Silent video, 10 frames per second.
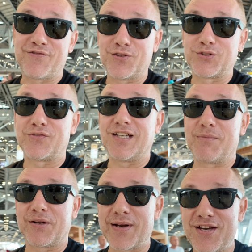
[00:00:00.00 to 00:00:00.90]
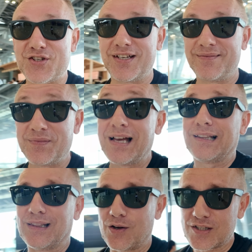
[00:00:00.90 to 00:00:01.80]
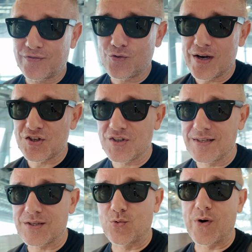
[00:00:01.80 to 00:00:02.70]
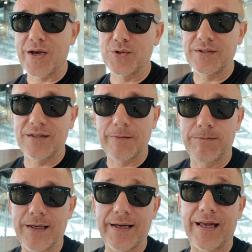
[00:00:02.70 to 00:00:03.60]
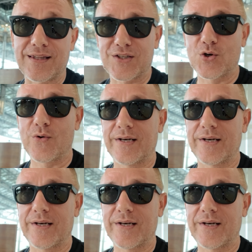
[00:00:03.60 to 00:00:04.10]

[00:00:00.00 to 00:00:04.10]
in front of the immigration. Lots of questions, why you didn't apply, and so